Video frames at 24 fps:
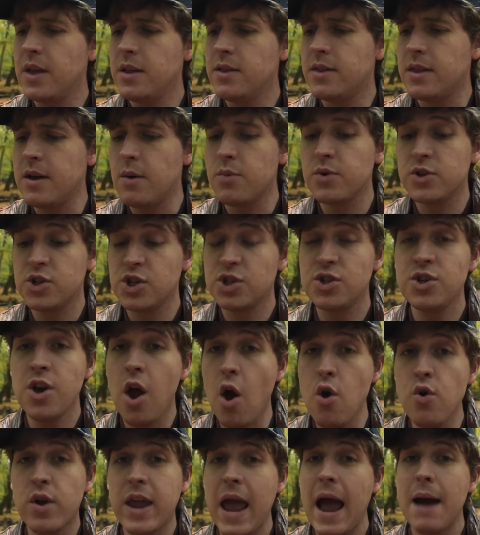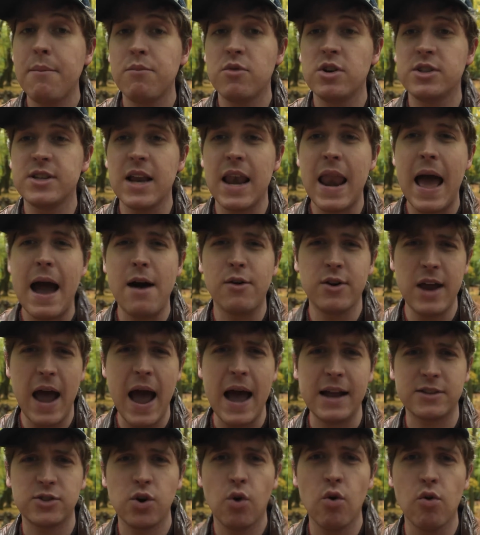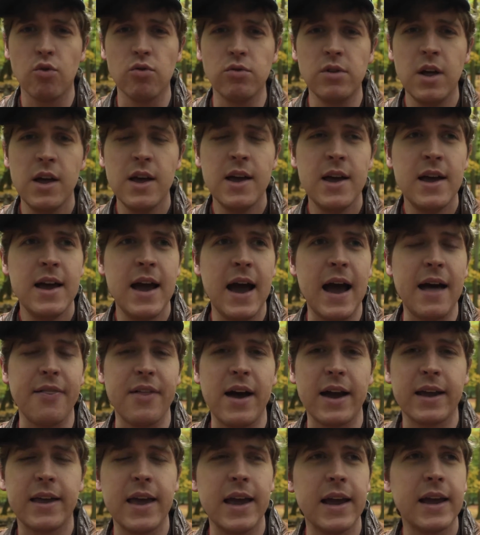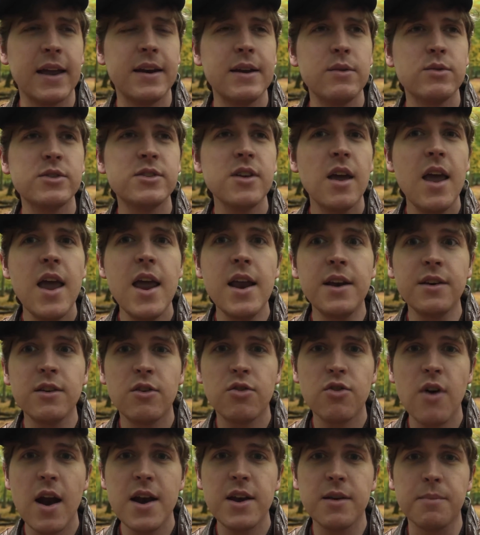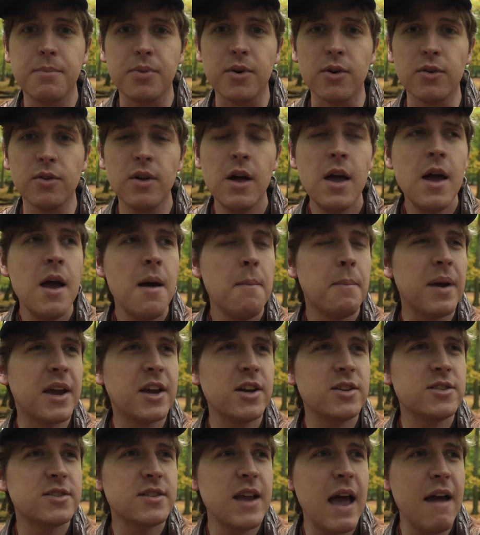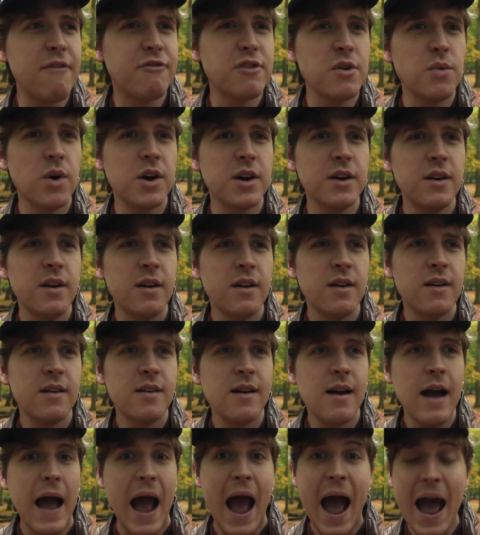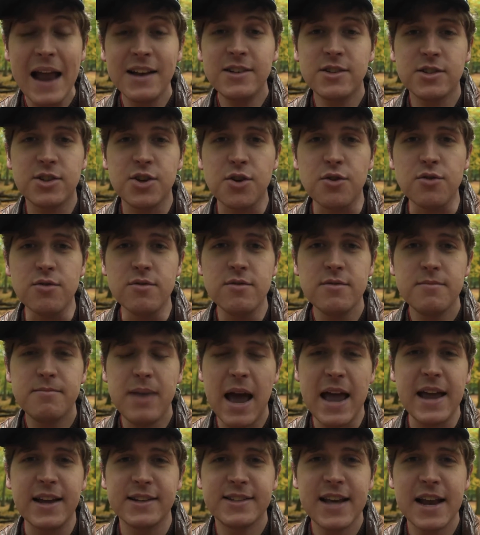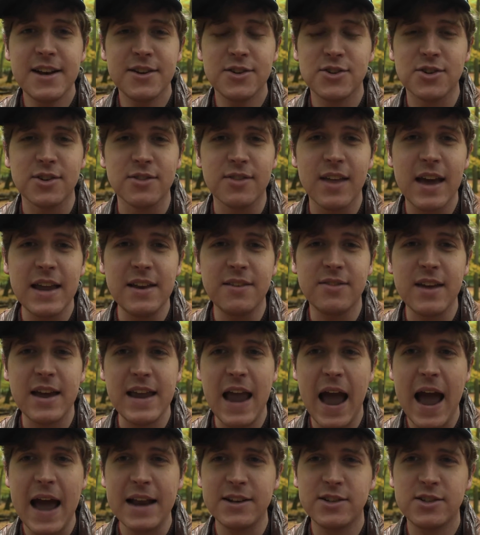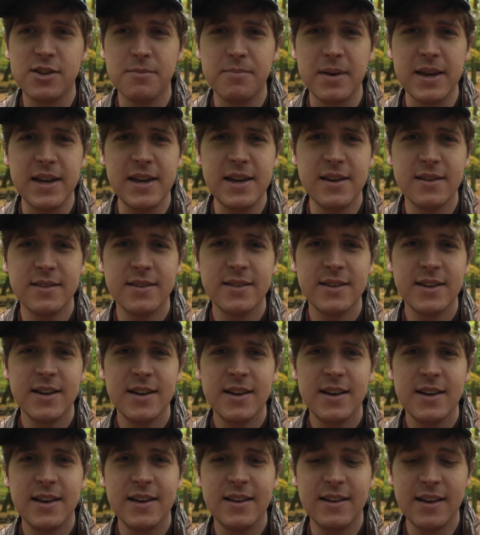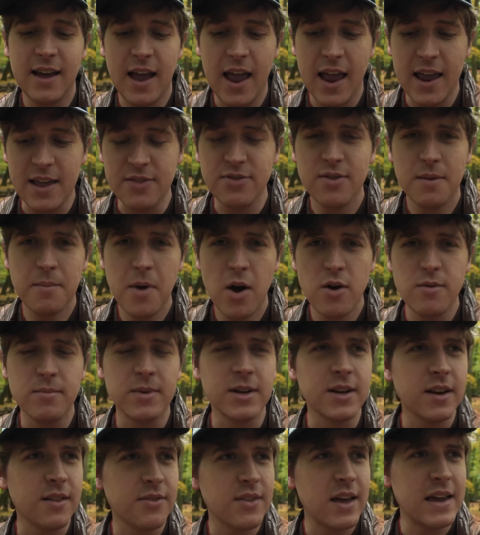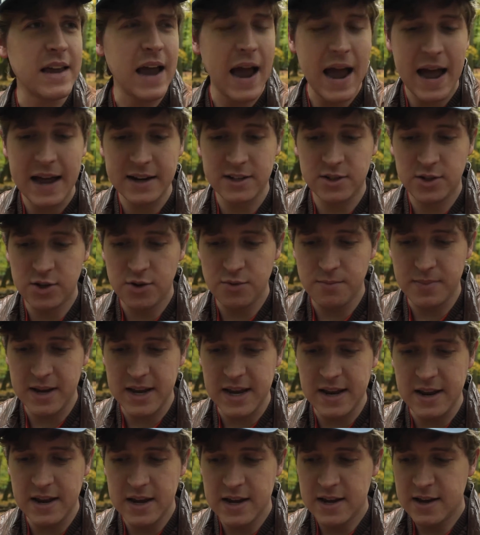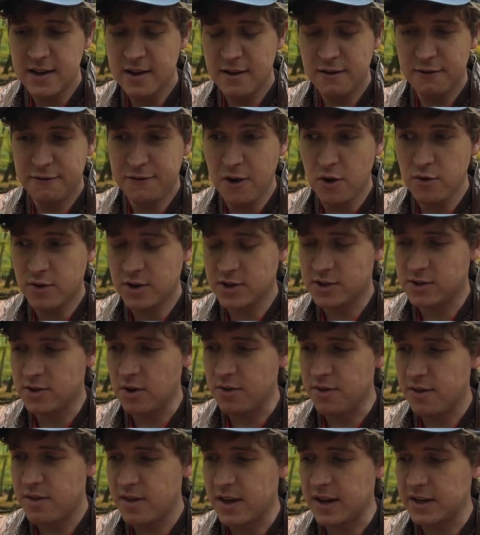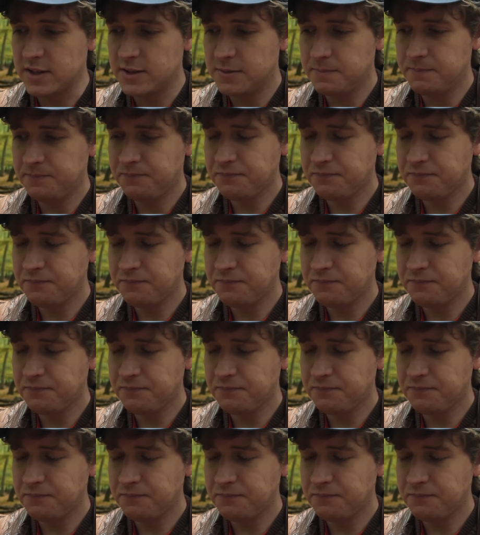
there were just no cameras allowed at all at that gig, and it was incredible because everyone had to pay attention. They had to be in the moment, and they had to be focused on things.